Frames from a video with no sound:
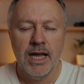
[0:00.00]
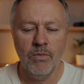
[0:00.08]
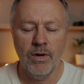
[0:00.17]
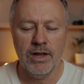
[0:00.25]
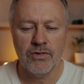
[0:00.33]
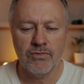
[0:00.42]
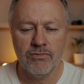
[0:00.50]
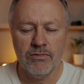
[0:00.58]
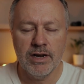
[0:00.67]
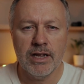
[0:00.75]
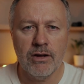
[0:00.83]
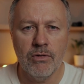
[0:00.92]
What is
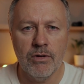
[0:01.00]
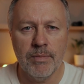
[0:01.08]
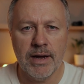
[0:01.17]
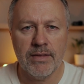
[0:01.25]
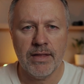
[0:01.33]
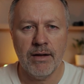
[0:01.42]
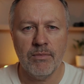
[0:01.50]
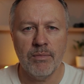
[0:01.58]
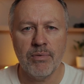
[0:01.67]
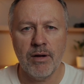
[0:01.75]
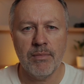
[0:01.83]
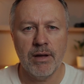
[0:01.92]
really cool about that
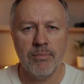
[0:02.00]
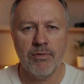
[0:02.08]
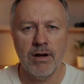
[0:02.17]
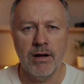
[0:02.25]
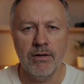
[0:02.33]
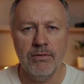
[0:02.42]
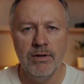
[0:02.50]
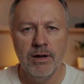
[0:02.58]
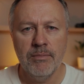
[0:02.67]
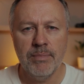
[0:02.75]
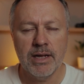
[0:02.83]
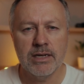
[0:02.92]
with Premiere Pro,
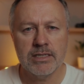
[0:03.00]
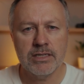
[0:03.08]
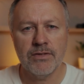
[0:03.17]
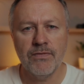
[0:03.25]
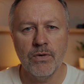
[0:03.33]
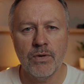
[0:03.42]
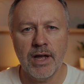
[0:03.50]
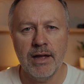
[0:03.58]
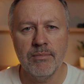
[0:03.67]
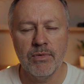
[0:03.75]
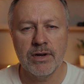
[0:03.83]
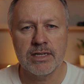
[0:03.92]
because it's a
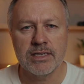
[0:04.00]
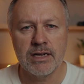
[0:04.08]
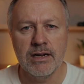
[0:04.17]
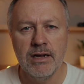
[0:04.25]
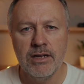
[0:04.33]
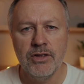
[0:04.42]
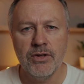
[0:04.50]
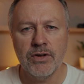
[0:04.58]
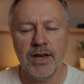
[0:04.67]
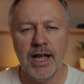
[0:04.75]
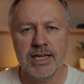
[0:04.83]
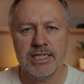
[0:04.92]
4K monitor, you
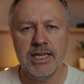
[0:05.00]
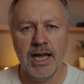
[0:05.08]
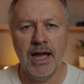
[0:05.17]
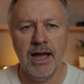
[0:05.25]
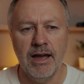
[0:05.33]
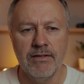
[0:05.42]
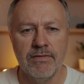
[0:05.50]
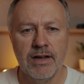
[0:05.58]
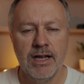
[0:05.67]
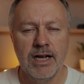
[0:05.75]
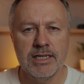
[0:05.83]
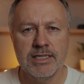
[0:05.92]
can actually have
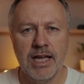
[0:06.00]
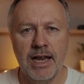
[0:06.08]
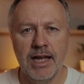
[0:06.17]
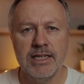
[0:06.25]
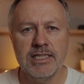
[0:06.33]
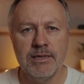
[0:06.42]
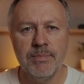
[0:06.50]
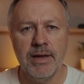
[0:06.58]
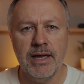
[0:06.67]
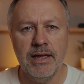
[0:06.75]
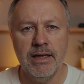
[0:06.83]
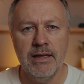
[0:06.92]
a
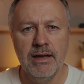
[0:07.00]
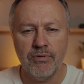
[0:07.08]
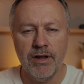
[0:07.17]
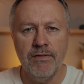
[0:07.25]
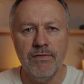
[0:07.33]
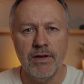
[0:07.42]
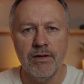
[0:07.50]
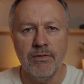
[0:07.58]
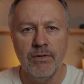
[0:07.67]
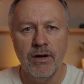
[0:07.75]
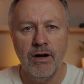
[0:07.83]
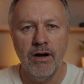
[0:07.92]
1080p
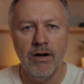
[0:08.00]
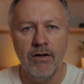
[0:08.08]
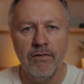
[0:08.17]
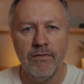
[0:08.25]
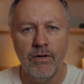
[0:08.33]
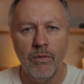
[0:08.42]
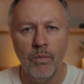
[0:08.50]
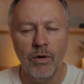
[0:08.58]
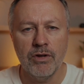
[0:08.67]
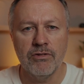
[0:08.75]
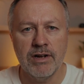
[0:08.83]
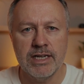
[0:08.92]
preview of
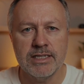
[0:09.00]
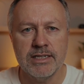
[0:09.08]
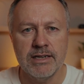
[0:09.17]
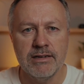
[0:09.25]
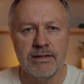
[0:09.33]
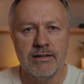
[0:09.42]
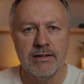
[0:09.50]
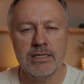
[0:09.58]
what you're editing.